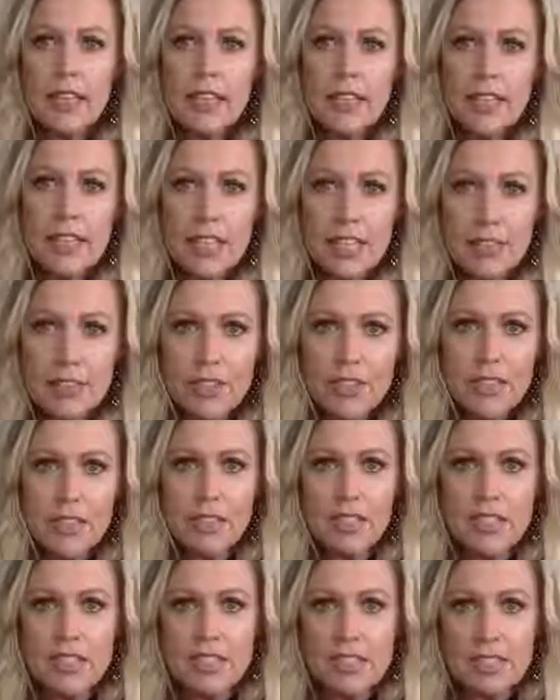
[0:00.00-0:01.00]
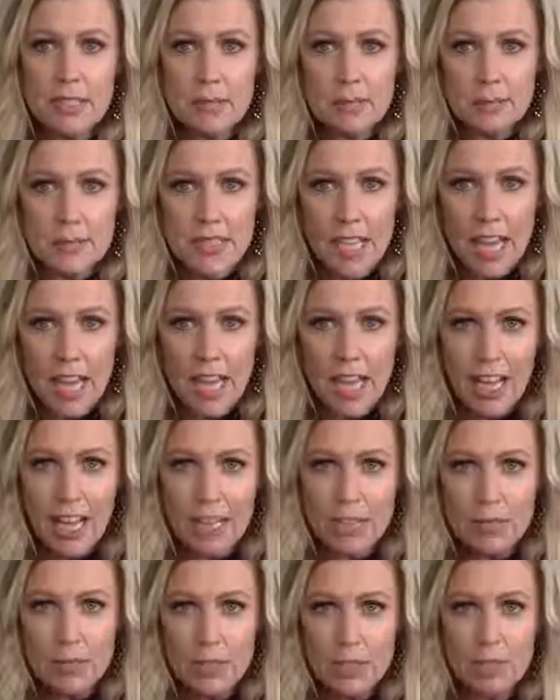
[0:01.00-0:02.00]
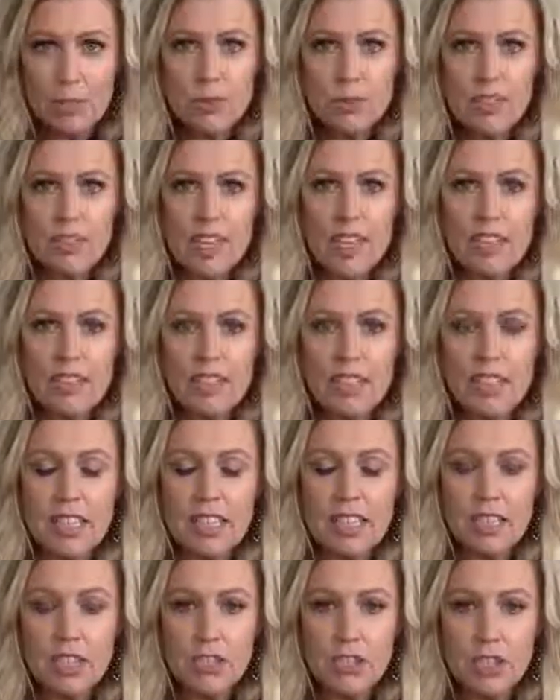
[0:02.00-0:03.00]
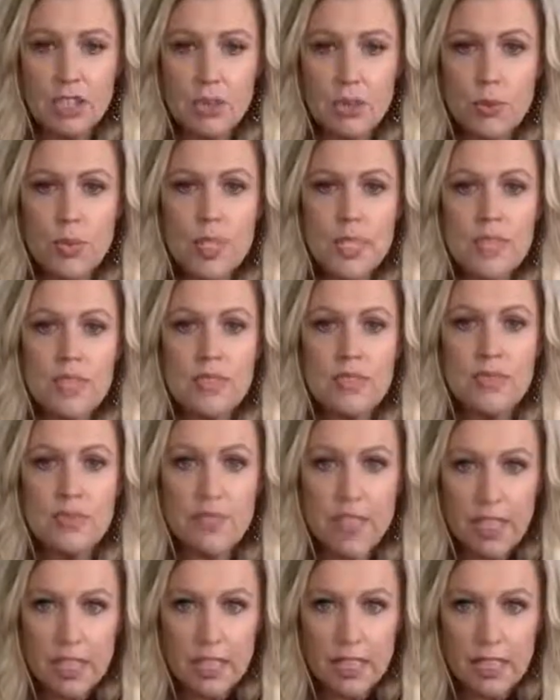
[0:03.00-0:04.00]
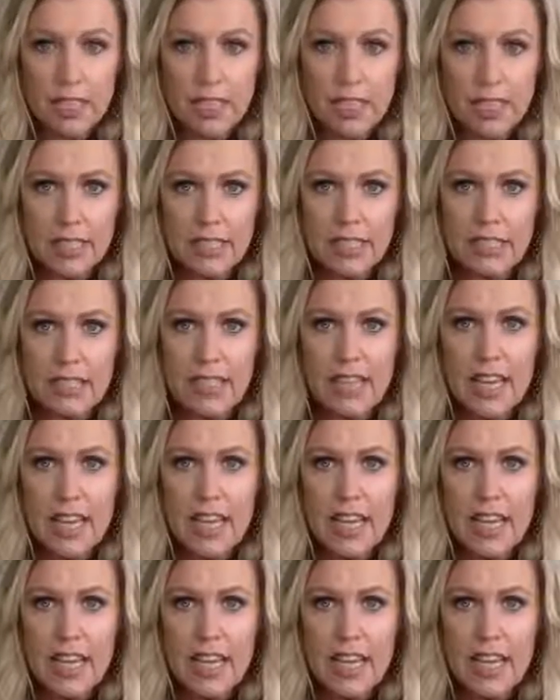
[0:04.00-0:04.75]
give it some time to settle into his feelings,